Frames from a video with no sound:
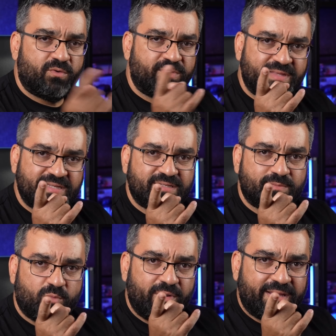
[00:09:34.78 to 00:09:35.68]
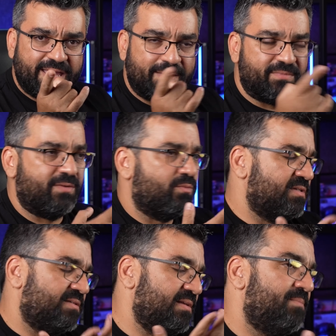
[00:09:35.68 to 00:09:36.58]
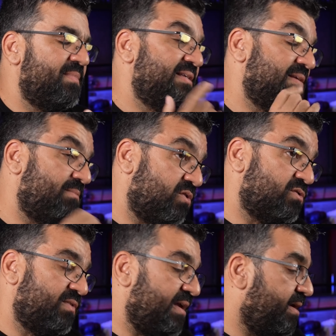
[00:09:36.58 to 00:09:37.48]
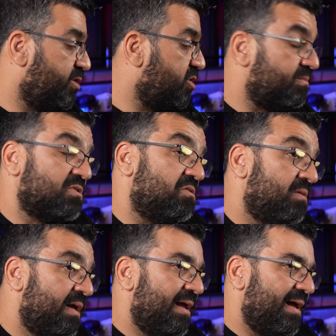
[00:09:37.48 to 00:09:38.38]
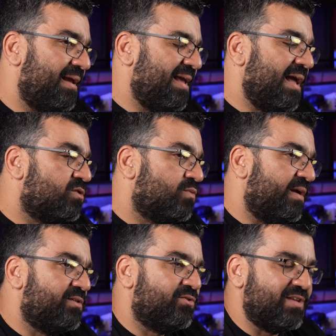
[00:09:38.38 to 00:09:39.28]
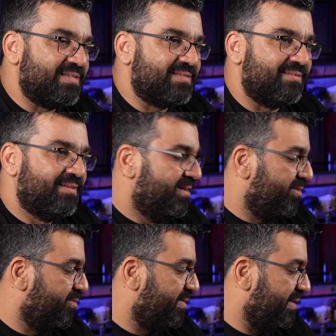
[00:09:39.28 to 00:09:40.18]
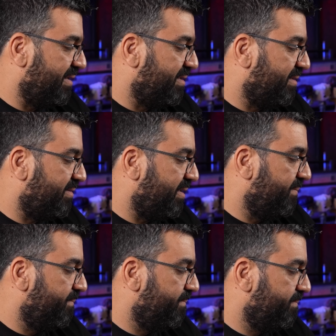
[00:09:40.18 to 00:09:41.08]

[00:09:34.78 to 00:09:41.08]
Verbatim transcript: on this small camera, was amazing because of the AI chip, so I can't wait to test it on the A93.